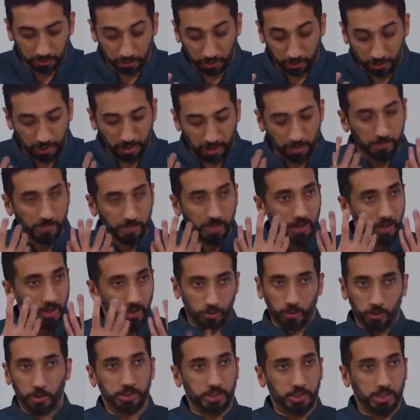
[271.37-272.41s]
straight up
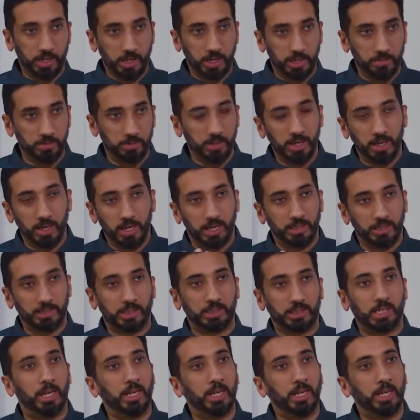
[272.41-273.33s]
goes to him and says,